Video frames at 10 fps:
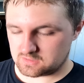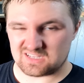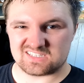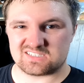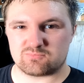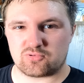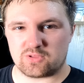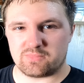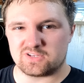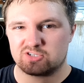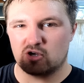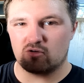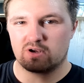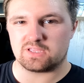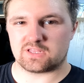It's pretty much
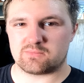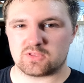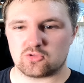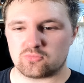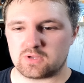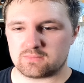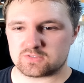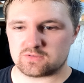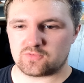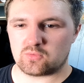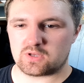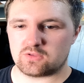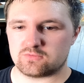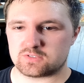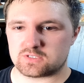already gonna be lubed up. So if you wanna
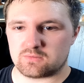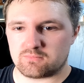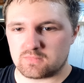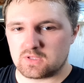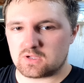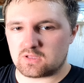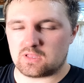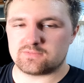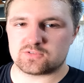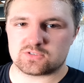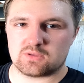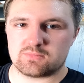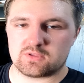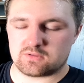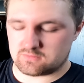use some gloves or
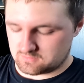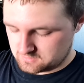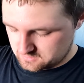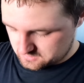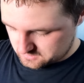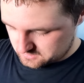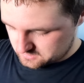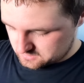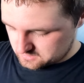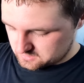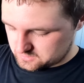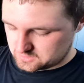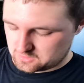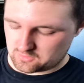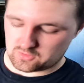something,
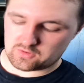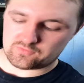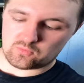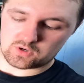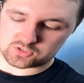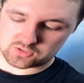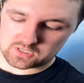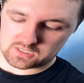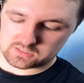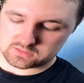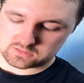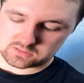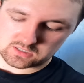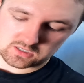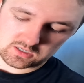so you don't have to wash your
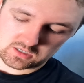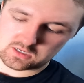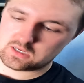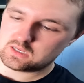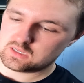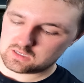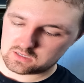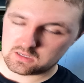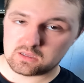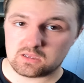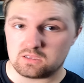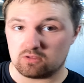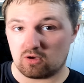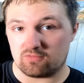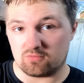hands,
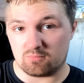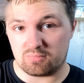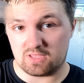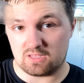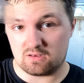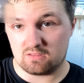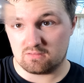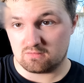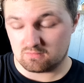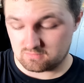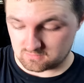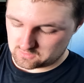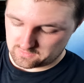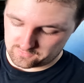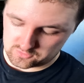you'll have a pin,
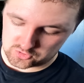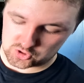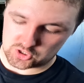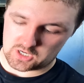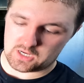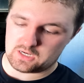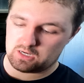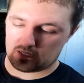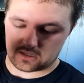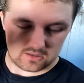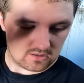you'll have your chain.